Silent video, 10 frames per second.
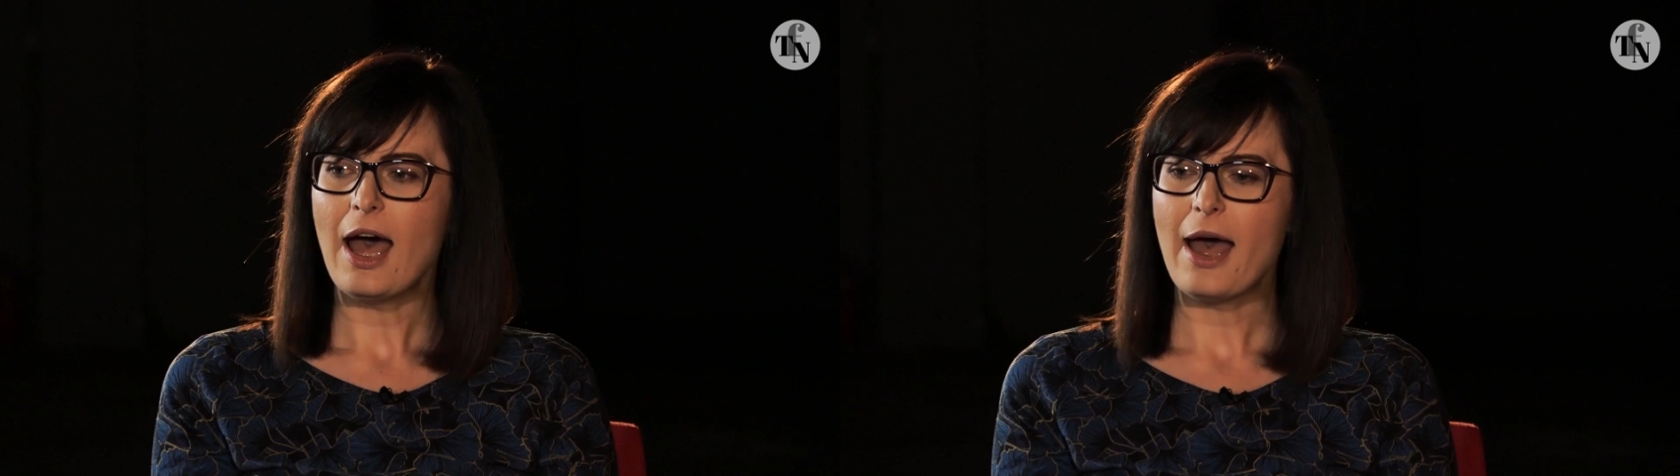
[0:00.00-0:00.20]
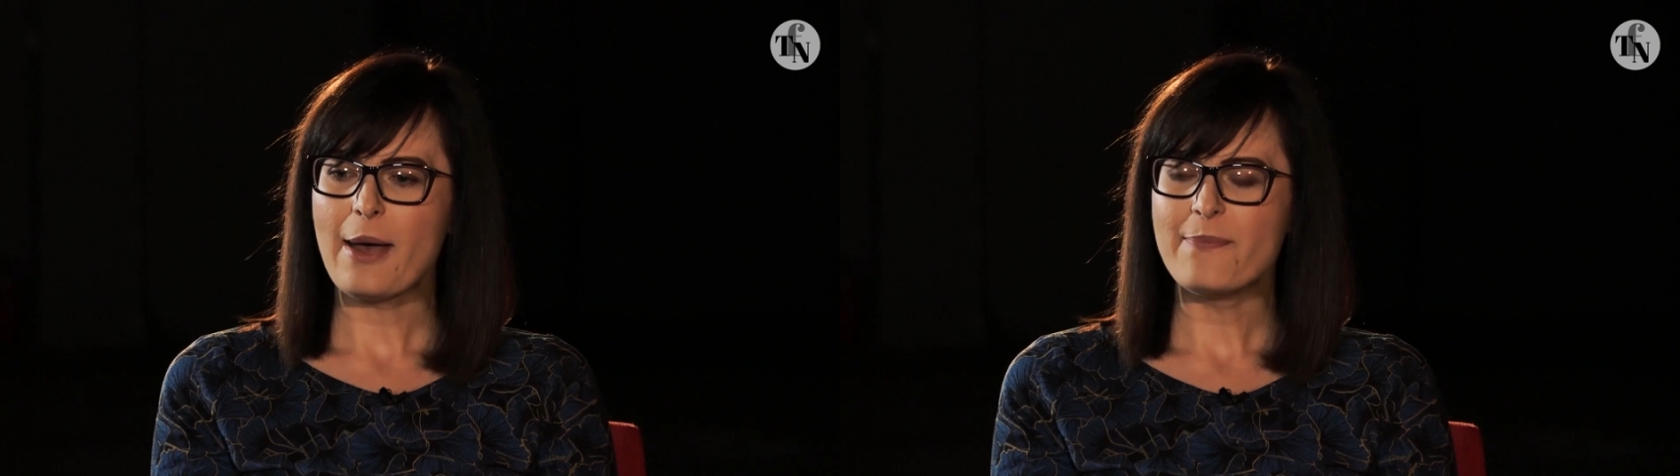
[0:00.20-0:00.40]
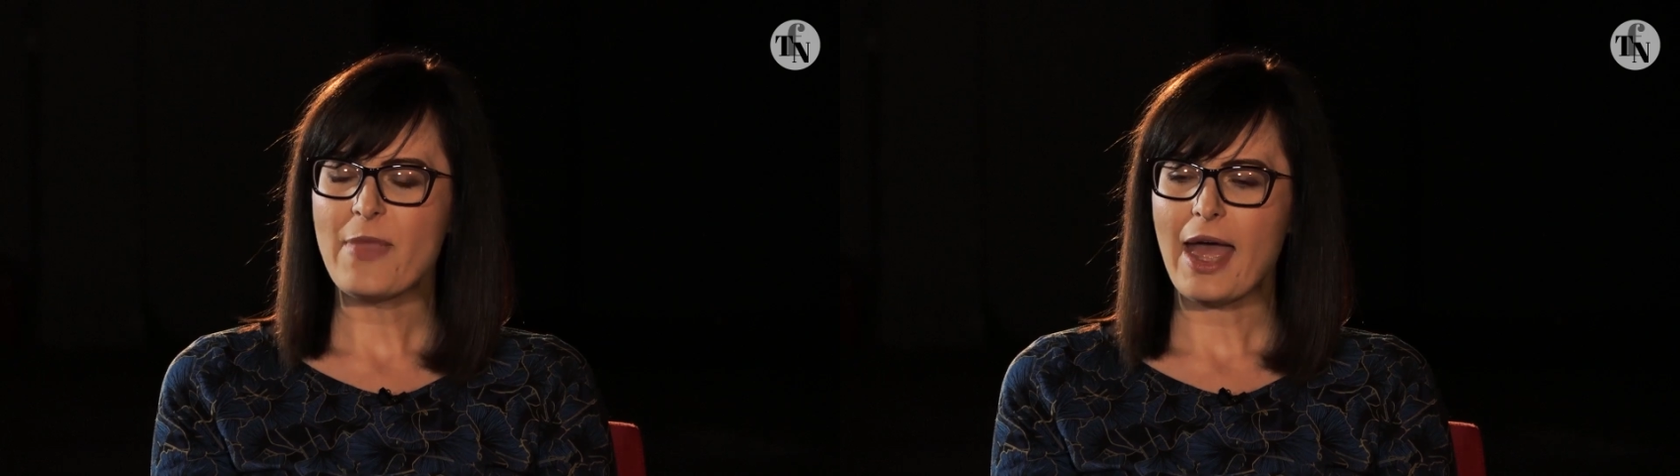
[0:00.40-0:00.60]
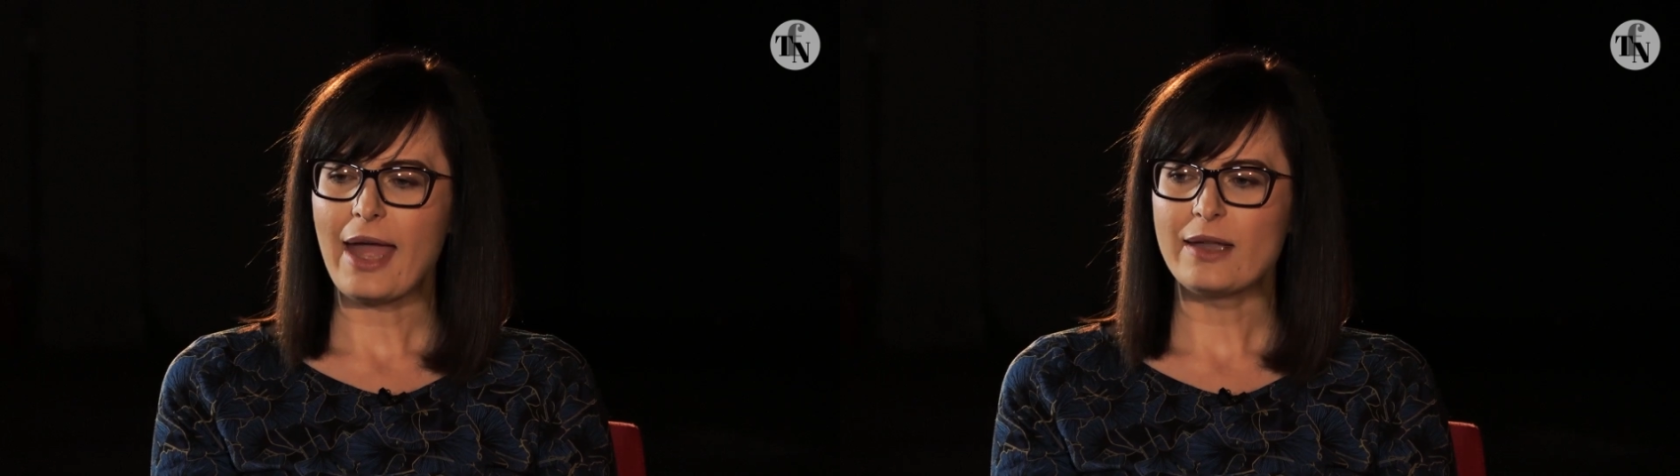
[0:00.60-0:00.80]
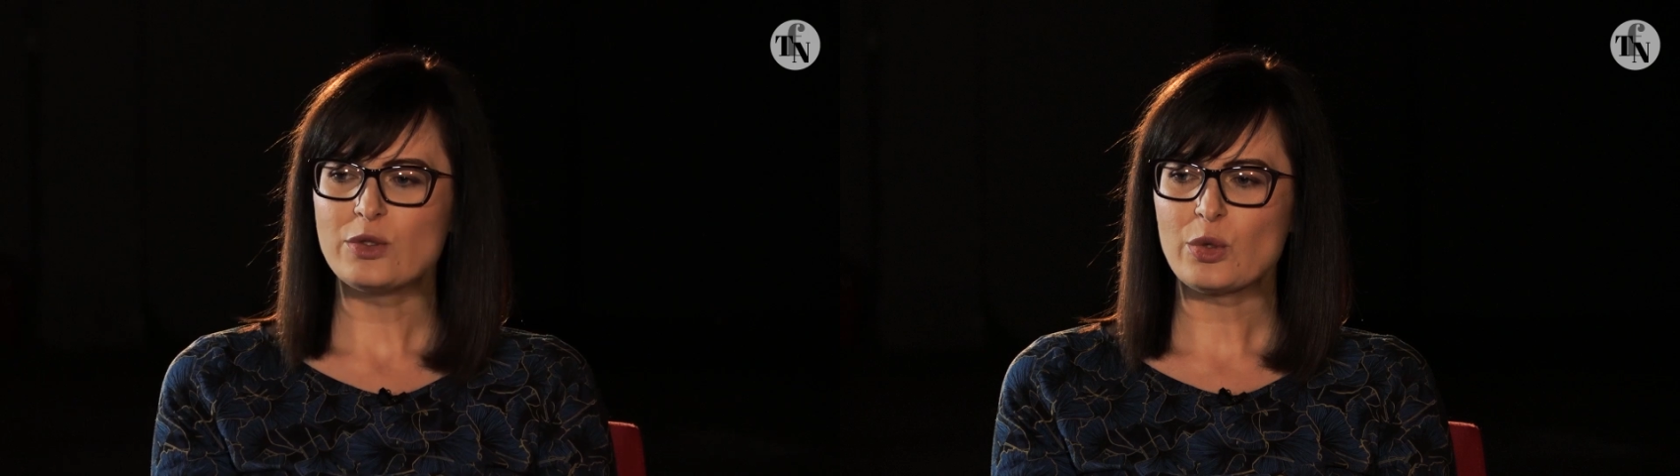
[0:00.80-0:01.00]

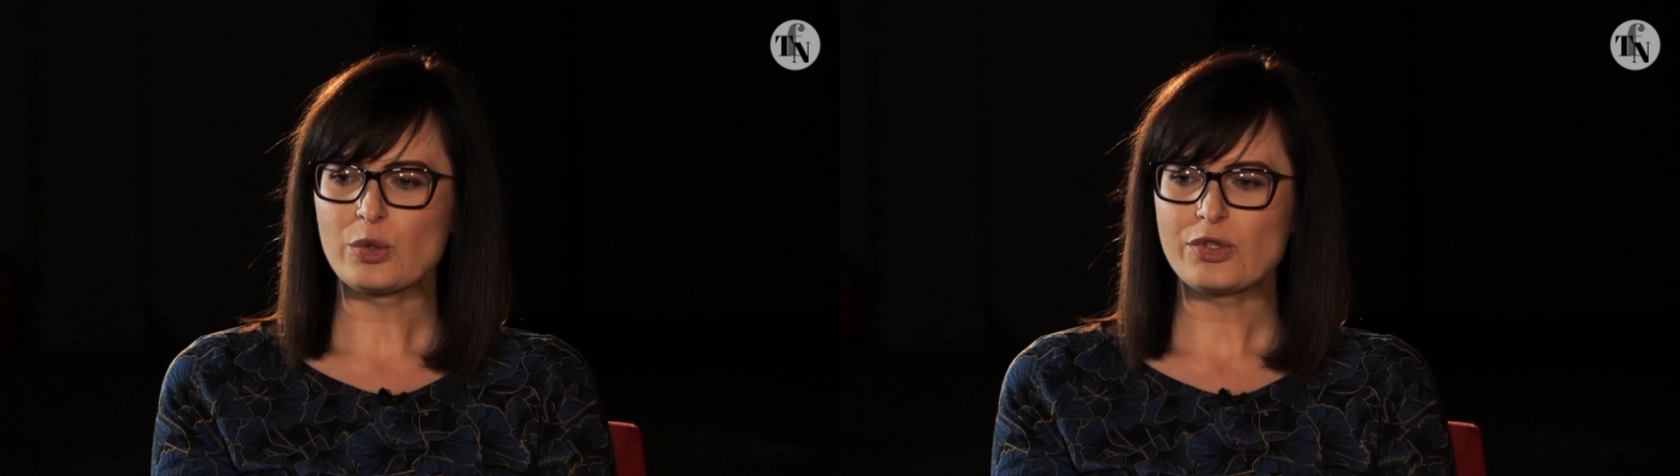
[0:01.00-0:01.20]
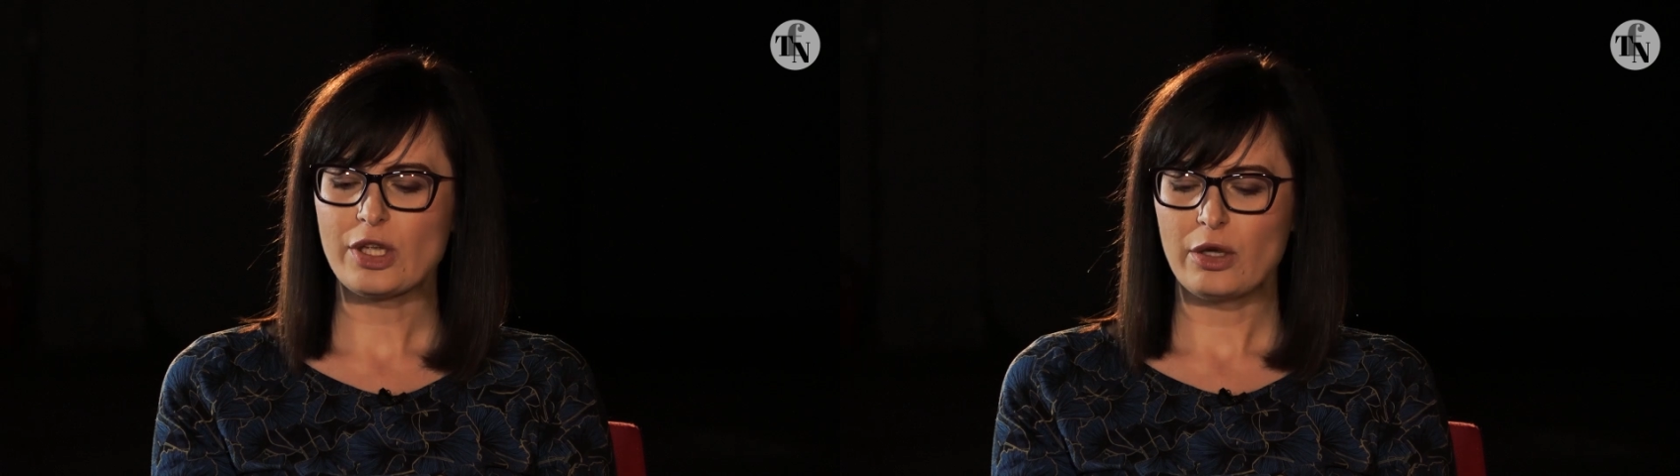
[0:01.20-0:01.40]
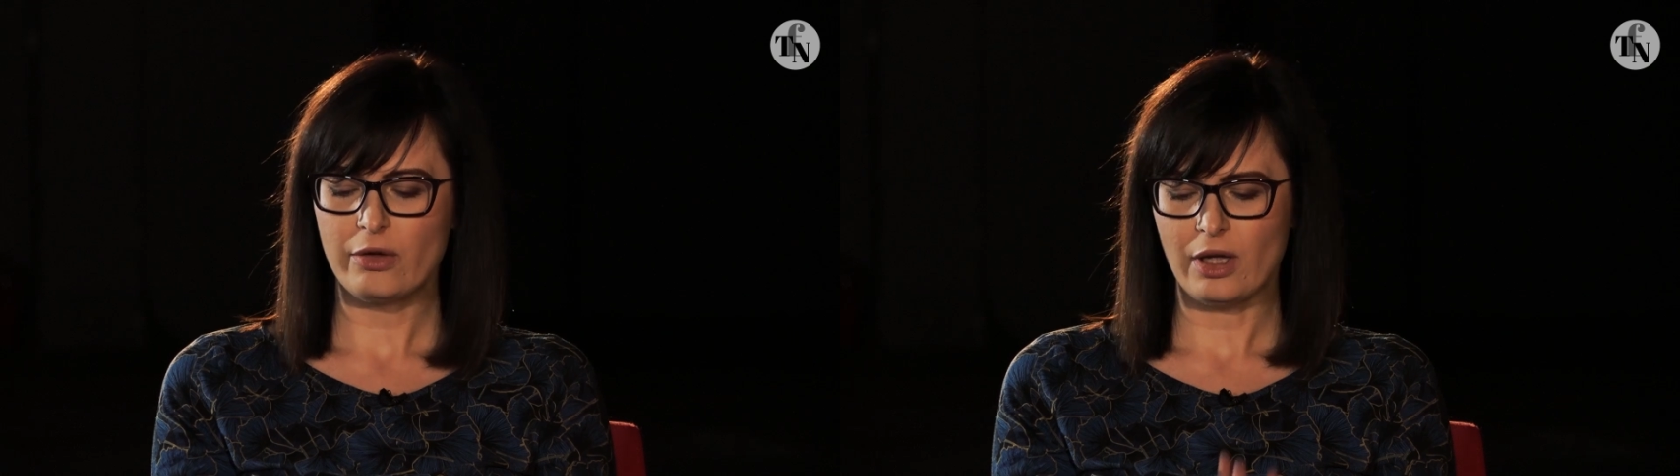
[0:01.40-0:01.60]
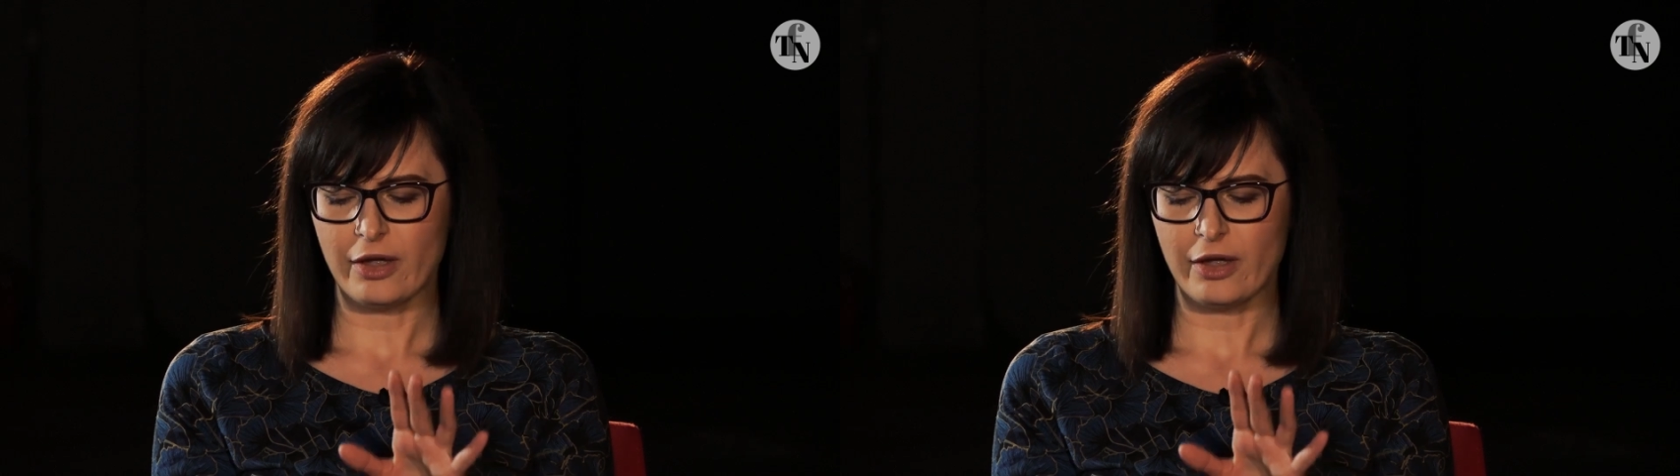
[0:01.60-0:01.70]
And also